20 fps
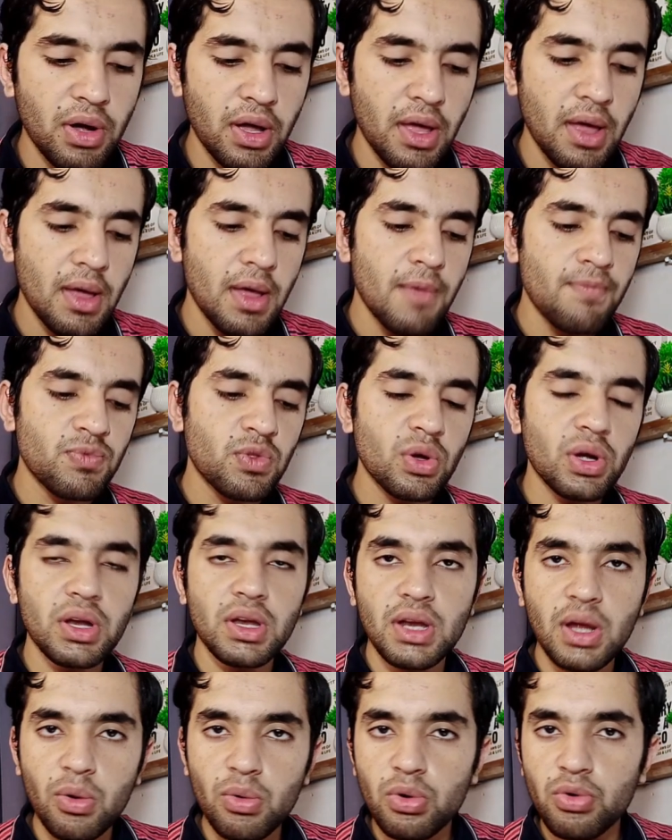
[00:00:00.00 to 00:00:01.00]
Okay, you
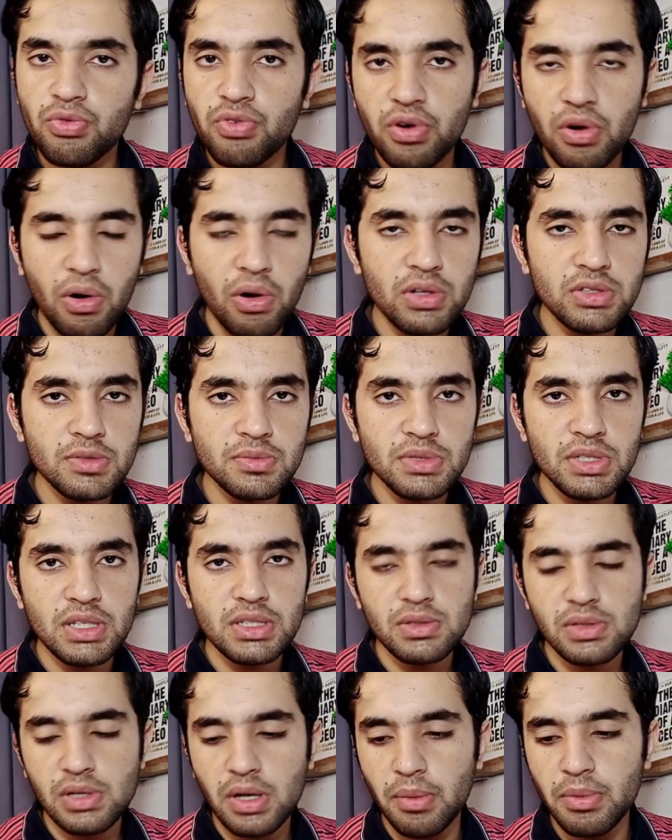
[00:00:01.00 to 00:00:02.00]
can download for all
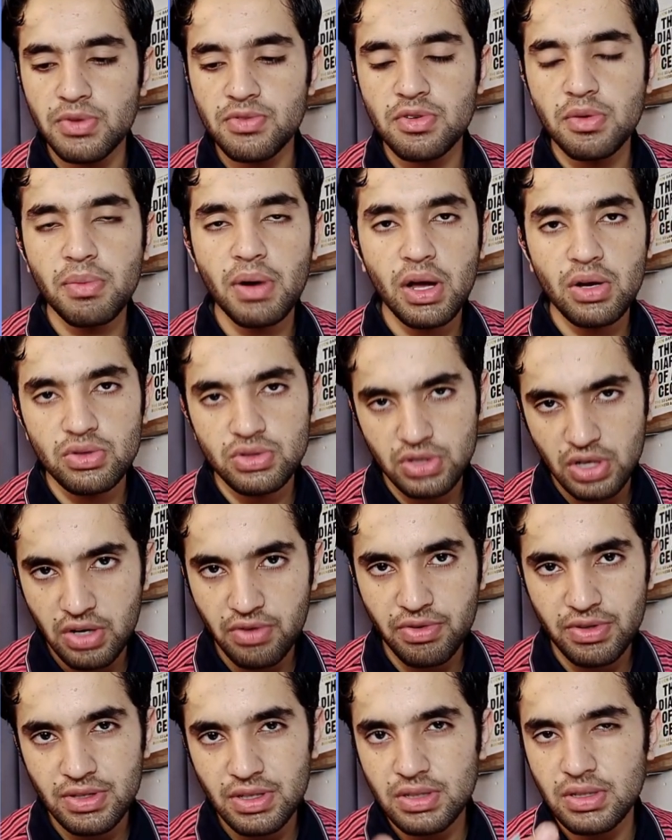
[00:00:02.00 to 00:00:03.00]
subjects, chemistry, biology
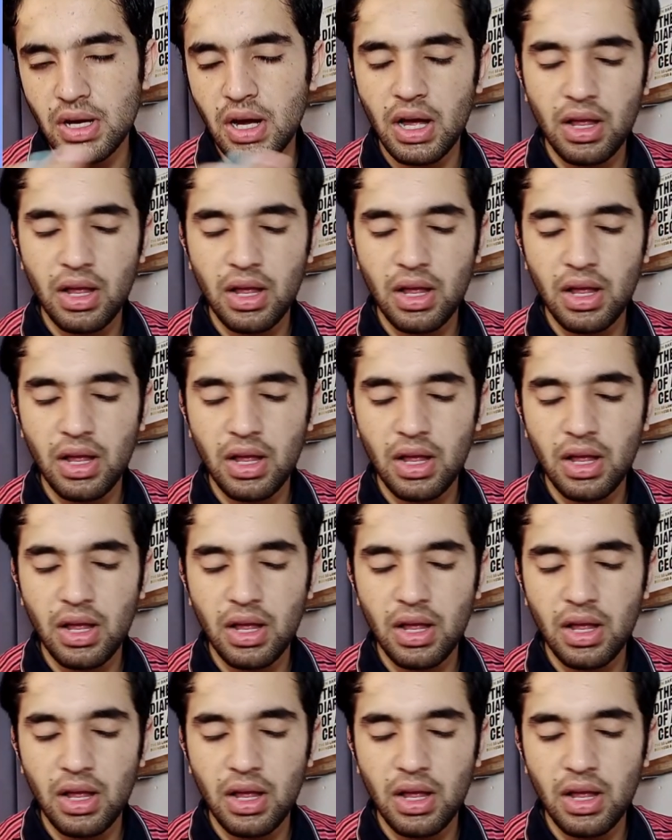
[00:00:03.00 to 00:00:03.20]
and physics.